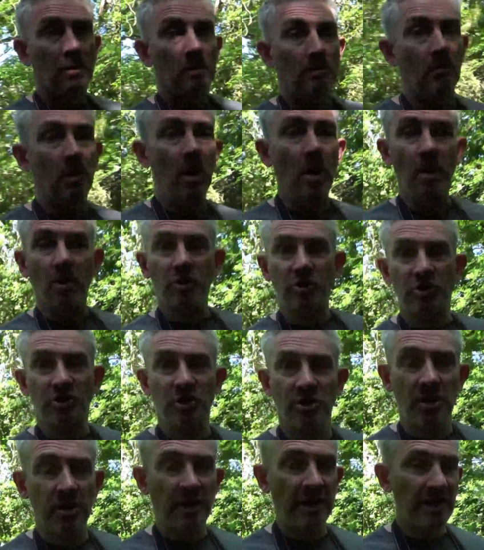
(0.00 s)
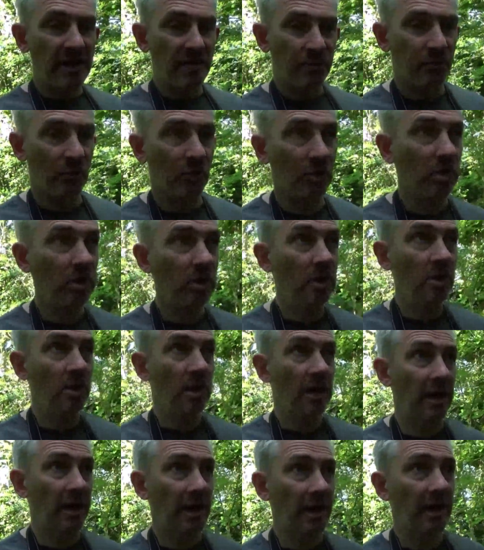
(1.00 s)
March and April,
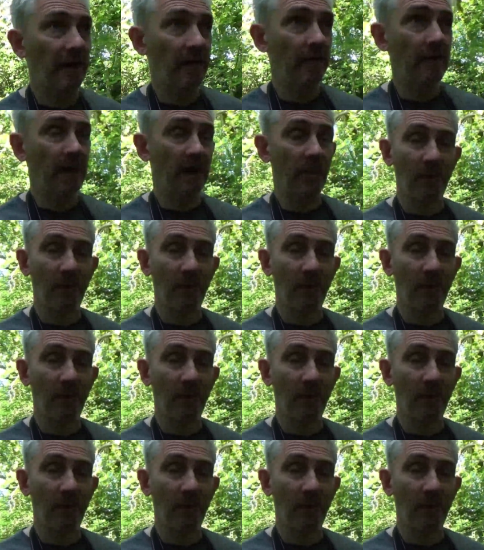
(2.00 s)
I'll